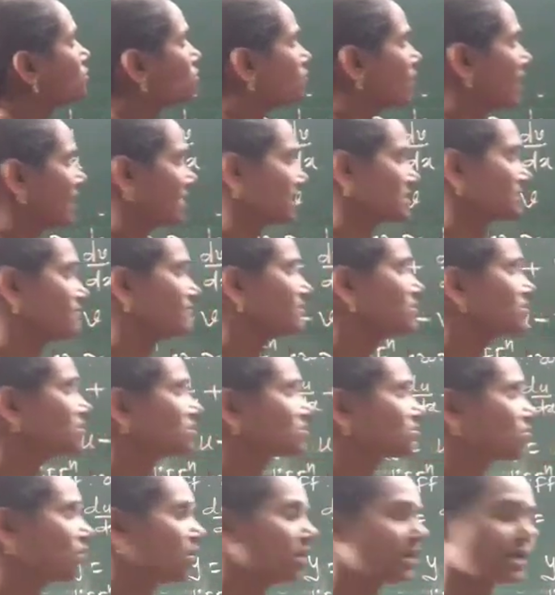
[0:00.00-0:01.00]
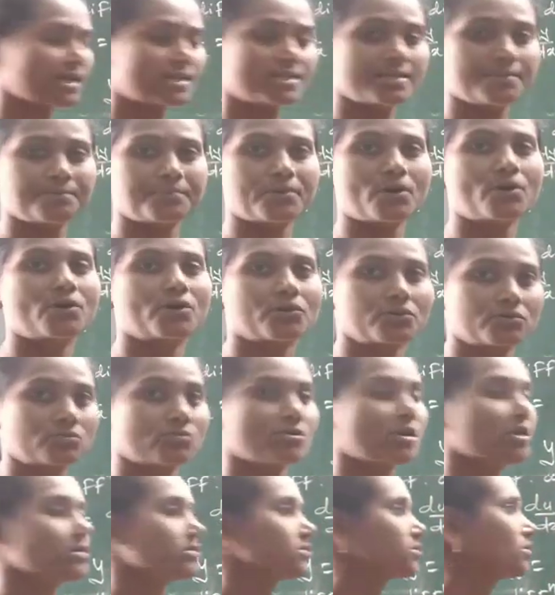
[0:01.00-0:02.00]
to x, which is called as a product
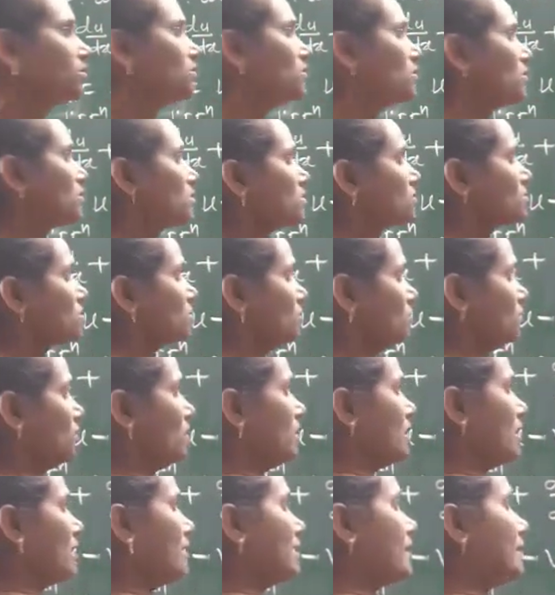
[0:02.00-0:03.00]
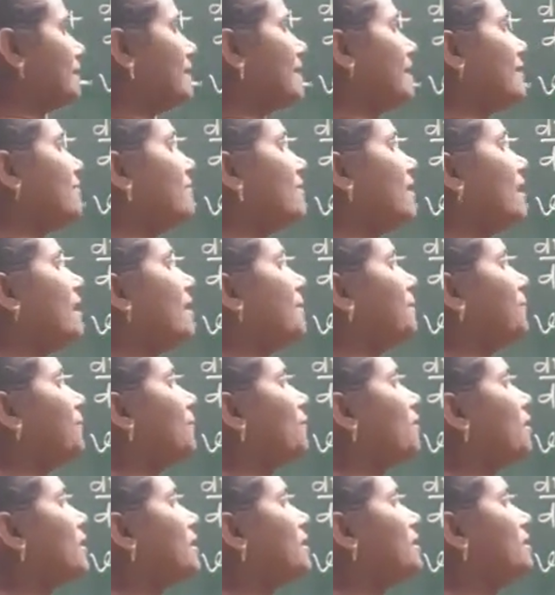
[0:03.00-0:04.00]
rule also. So dy
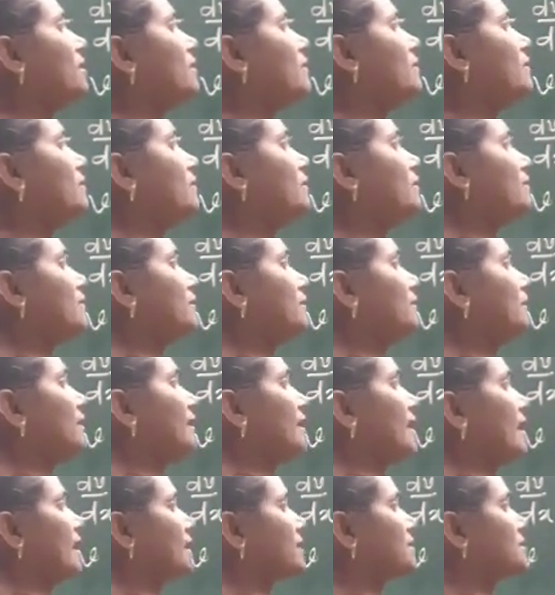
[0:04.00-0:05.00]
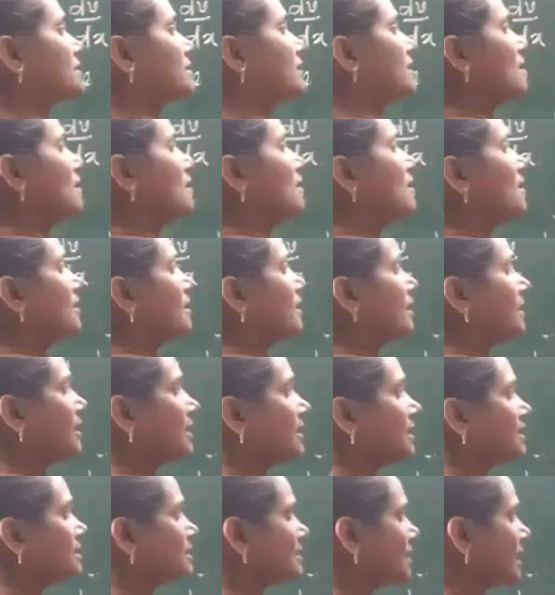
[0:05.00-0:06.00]
upon dx
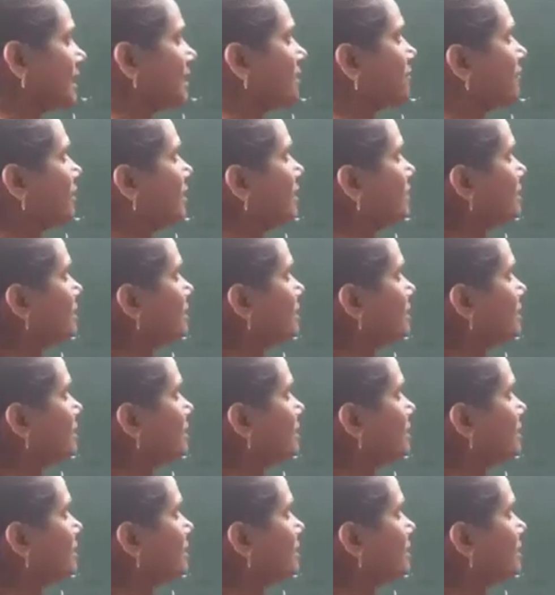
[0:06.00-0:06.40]
is equal